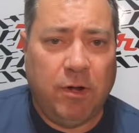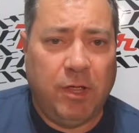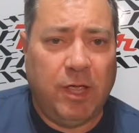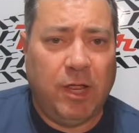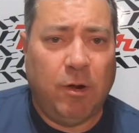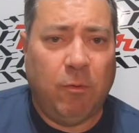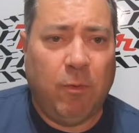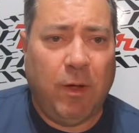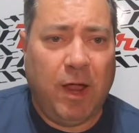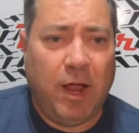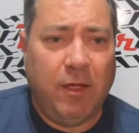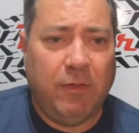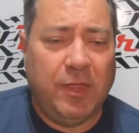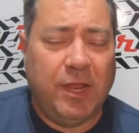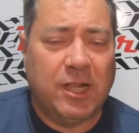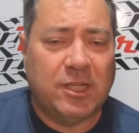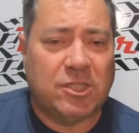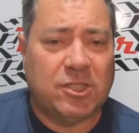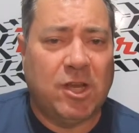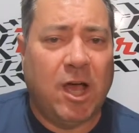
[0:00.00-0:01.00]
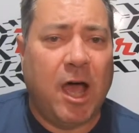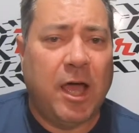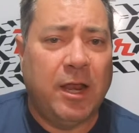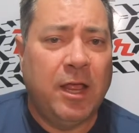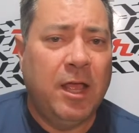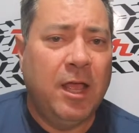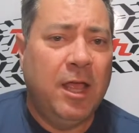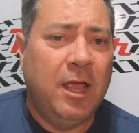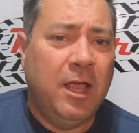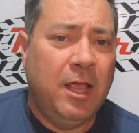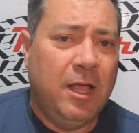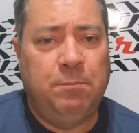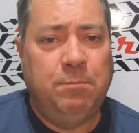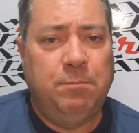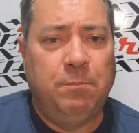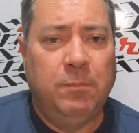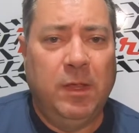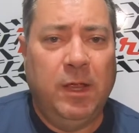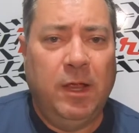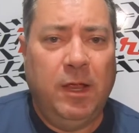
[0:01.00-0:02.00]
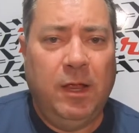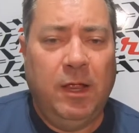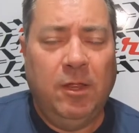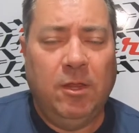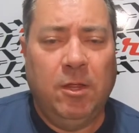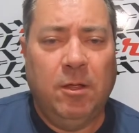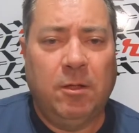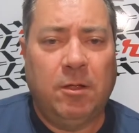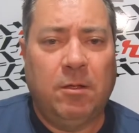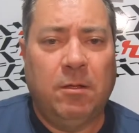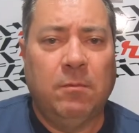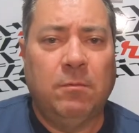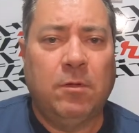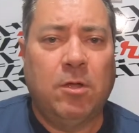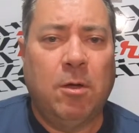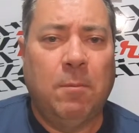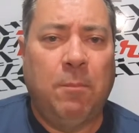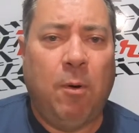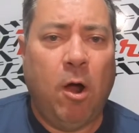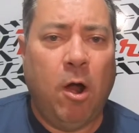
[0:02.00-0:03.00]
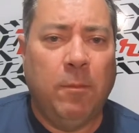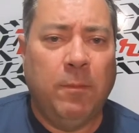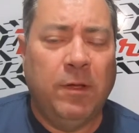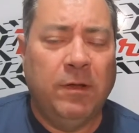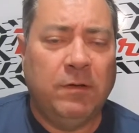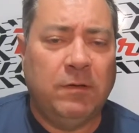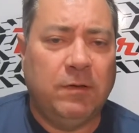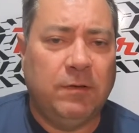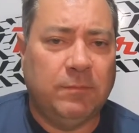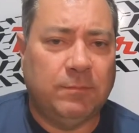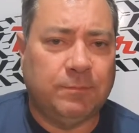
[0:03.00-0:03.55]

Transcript: in a way that it's not in the compartment.